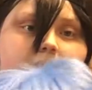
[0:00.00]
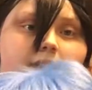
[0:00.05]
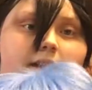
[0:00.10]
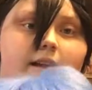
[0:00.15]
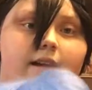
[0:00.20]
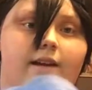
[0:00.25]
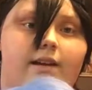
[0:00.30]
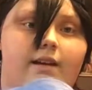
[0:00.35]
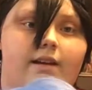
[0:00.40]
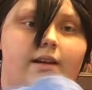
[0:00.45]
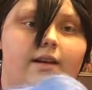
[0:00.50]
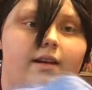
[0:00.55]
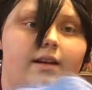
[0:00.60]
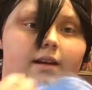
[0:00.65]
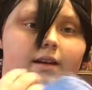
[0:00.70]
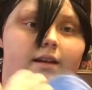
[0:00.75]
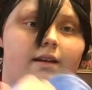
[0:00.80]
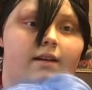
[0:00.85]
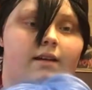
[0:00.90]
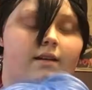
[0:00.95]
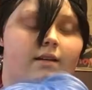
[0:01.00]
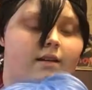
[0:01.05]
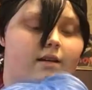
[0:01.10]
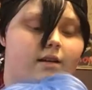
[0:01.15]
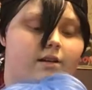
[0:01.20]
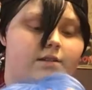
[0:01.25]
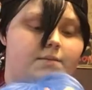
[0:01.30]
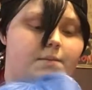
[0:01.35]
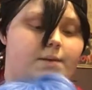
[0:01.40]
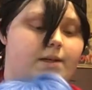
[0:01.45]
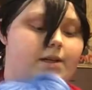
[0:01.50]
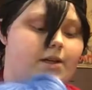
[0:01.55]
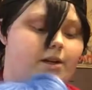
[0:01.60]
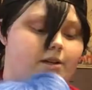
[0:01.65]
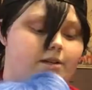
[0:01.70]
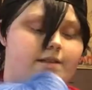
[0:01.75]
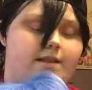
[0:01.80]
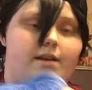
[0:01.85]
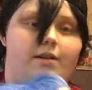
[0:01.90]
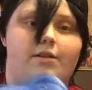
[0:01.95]
in a cosplay
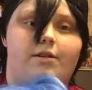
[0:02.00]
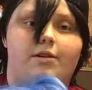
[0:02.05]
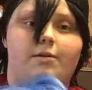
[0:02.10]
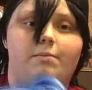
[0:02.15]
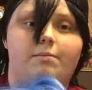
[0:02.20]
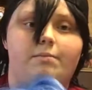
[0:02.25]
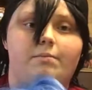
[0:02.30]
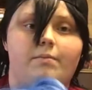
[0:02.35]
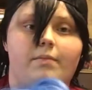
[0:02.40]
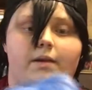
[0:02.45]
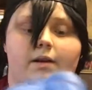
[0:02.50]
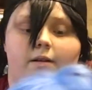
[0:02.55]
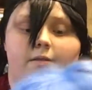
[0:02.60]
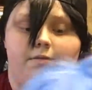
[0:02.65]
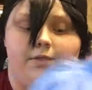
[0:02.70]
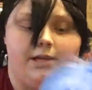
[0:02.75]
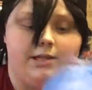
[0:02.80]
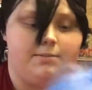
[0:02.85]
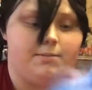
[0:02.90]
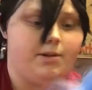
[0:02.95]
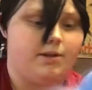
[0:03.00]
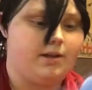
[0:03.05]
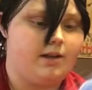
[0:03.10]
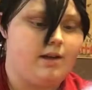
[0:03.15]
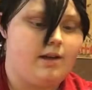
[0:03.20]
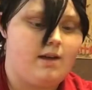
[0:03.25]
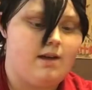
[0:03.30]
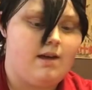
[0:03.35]
yard sale group on Facebook,